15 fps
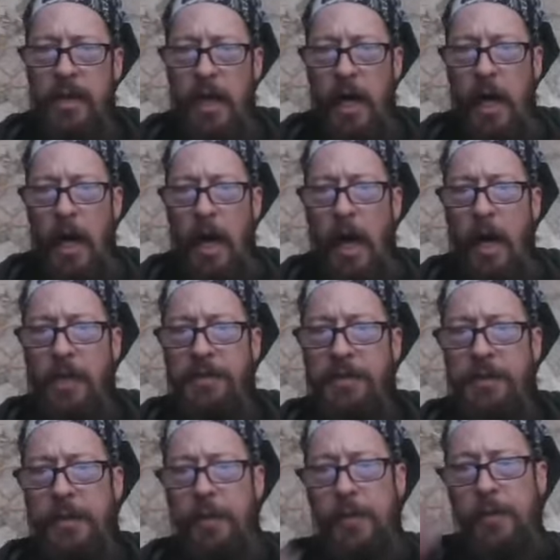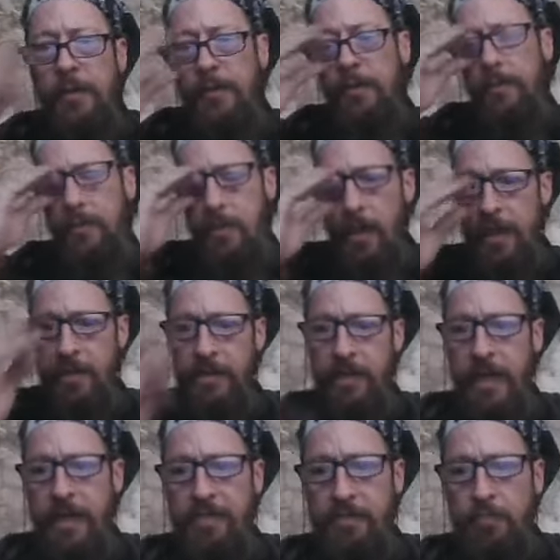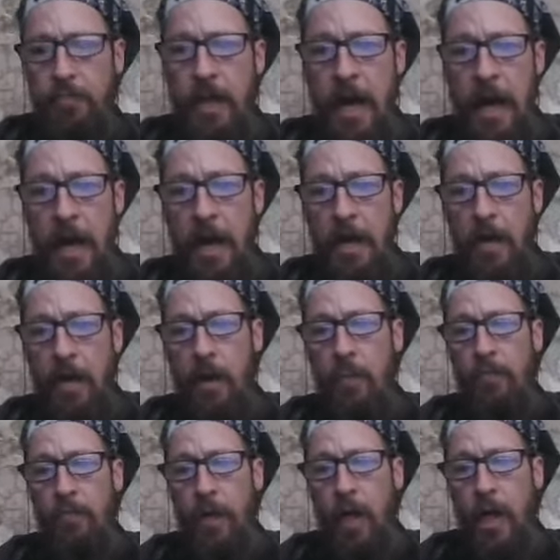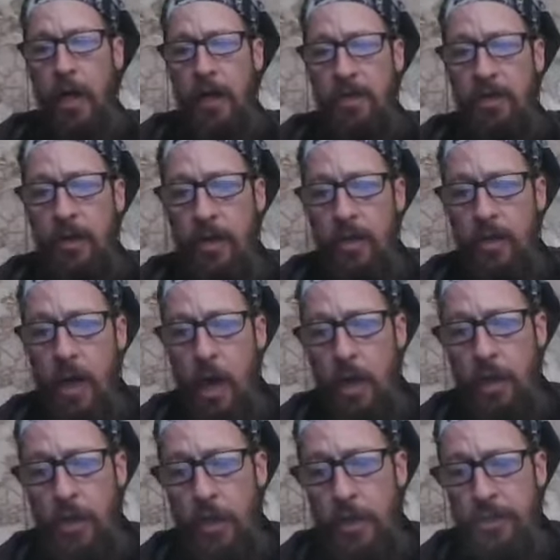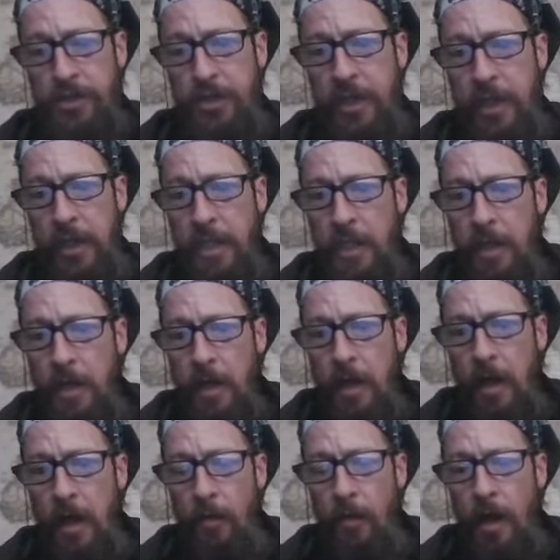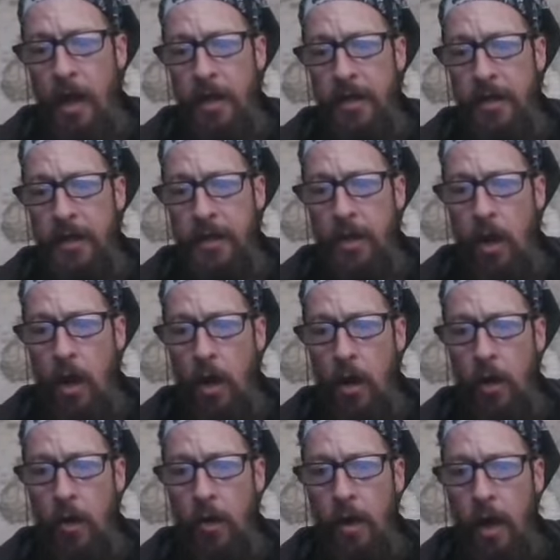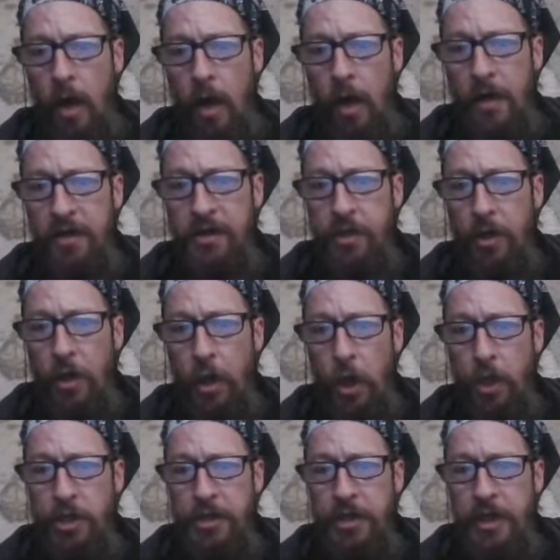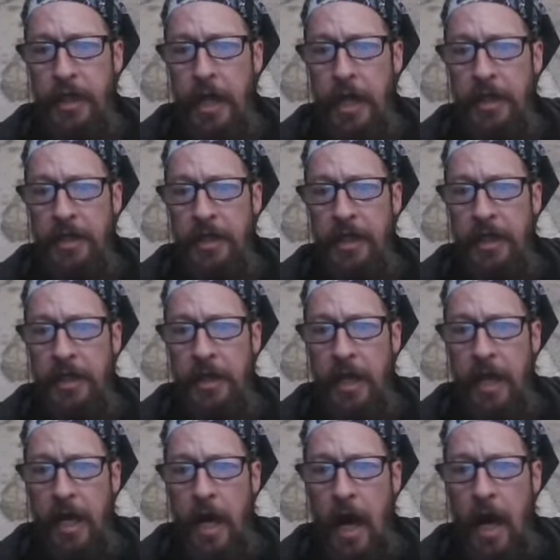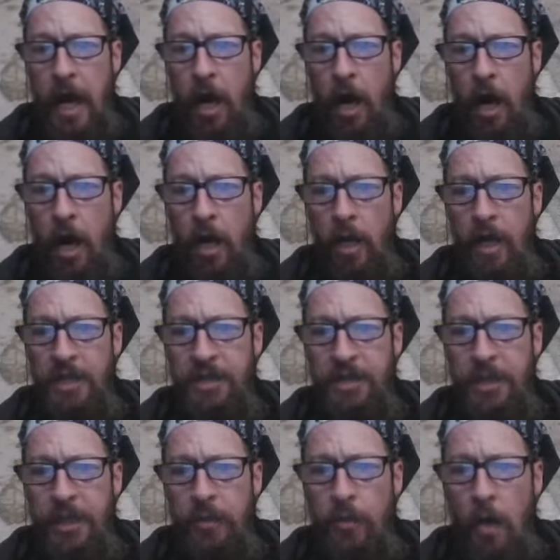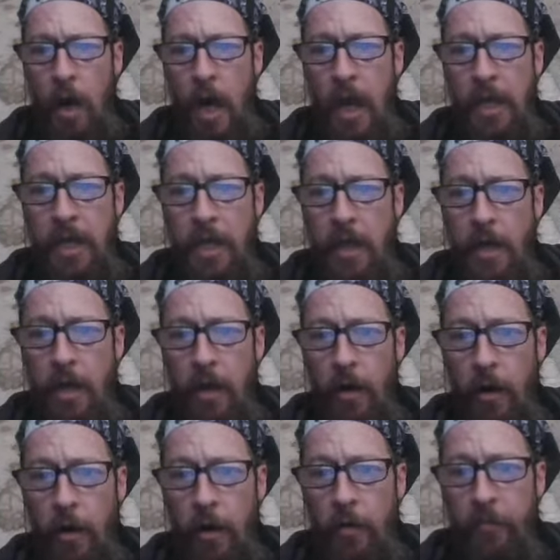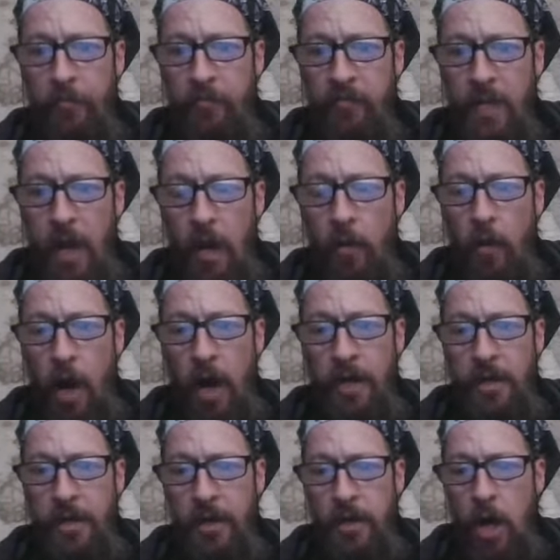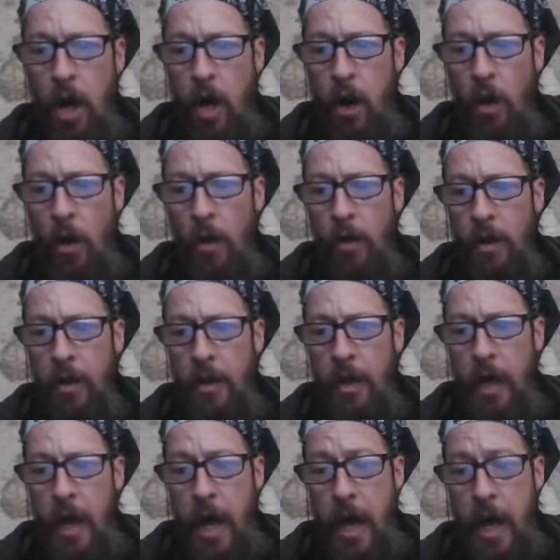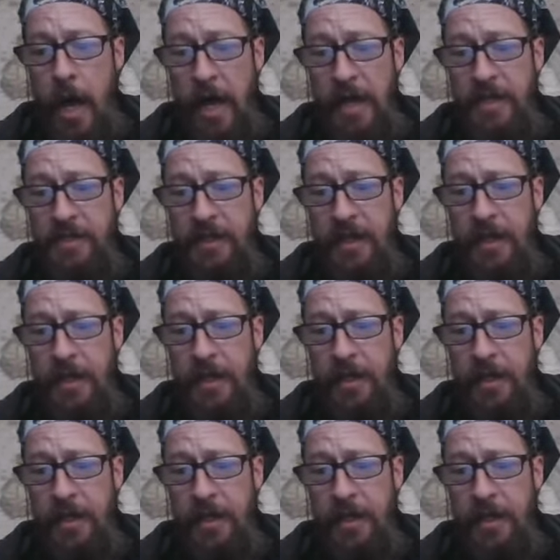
Yes. Glad you guys met. Um, uh, Kirsty, I want you to know uh, it's Kirsty, A-D, K-I-R-S-T-Y. Um, I want you to know AD